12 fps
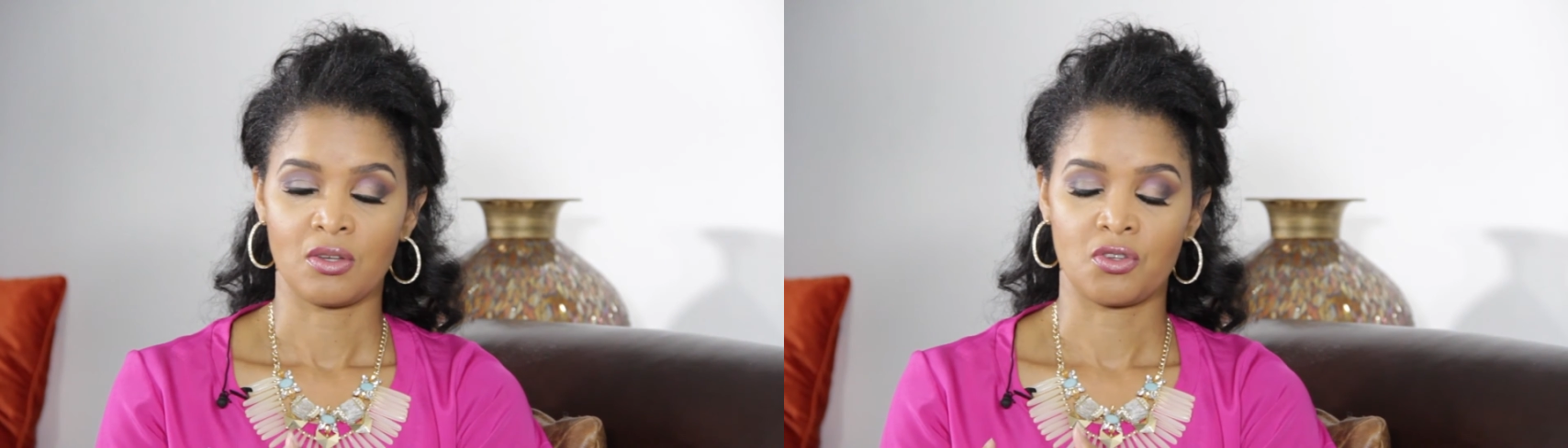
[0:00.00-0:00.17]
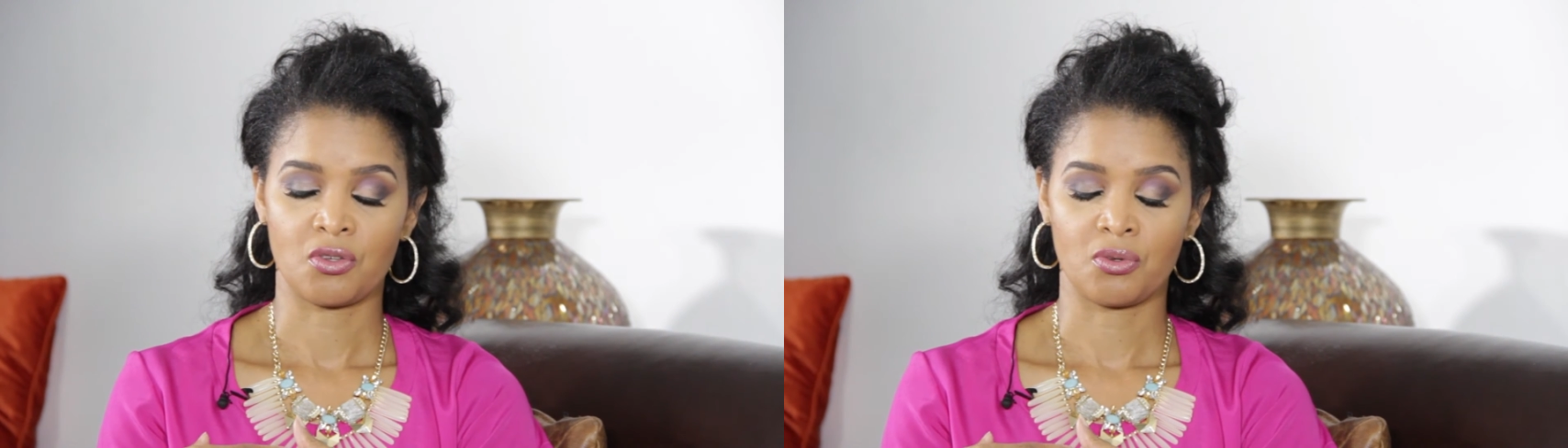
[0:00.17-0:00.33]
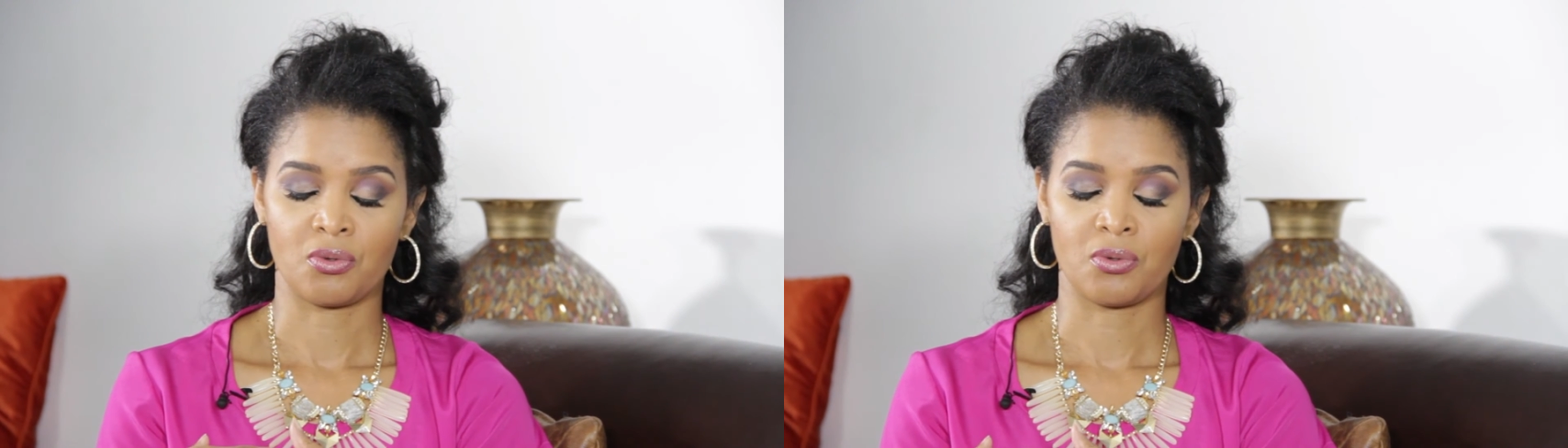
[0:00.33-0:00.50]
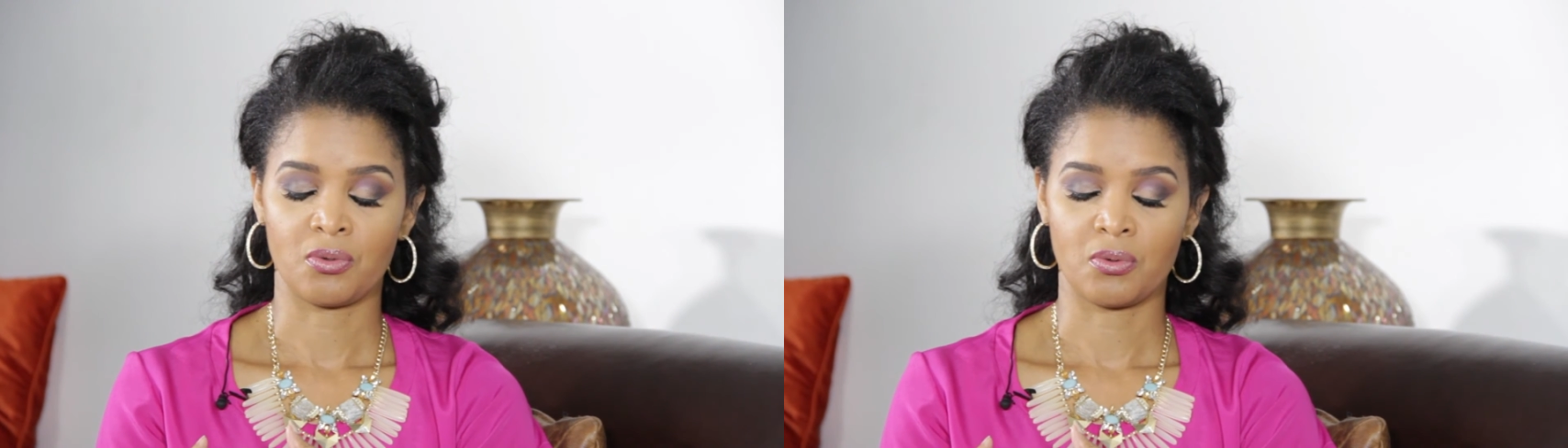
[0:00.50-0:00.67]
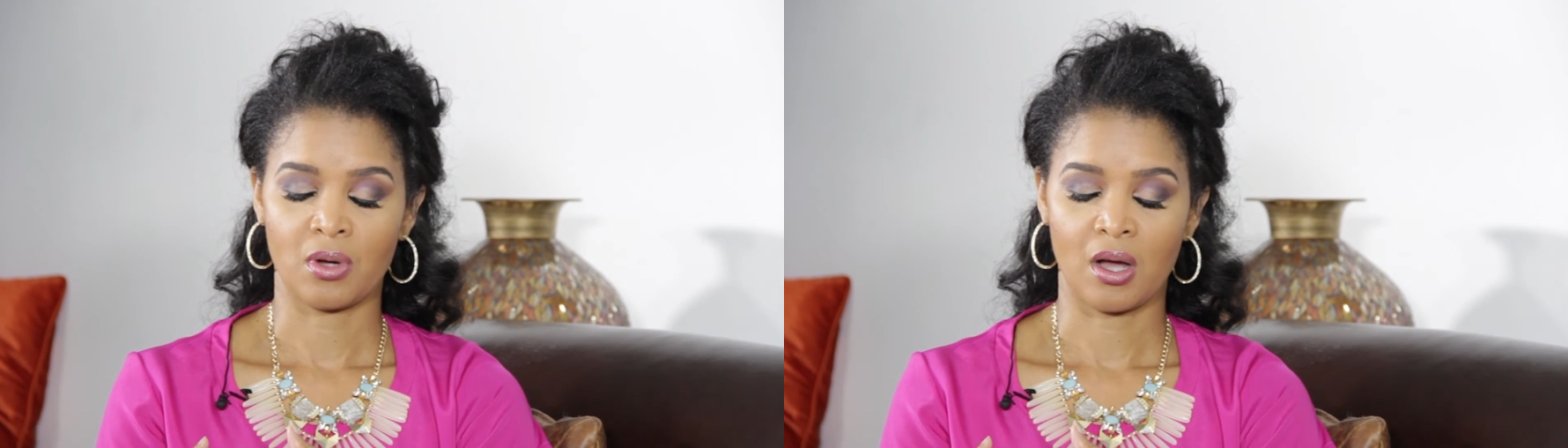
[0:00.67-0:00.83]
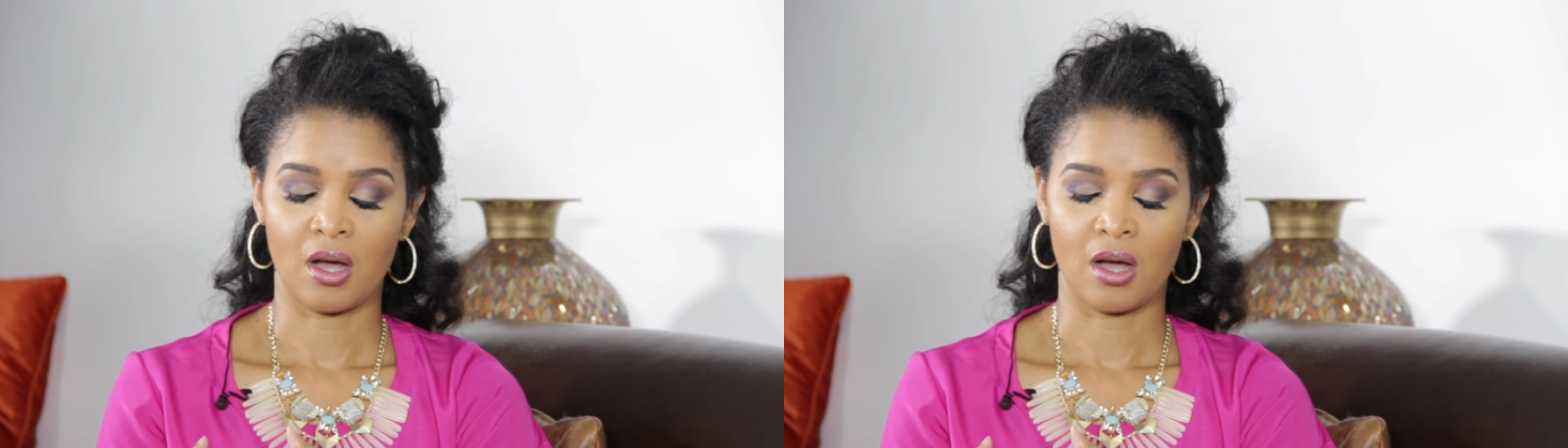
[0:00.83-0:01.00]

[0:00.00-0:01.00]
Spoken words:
to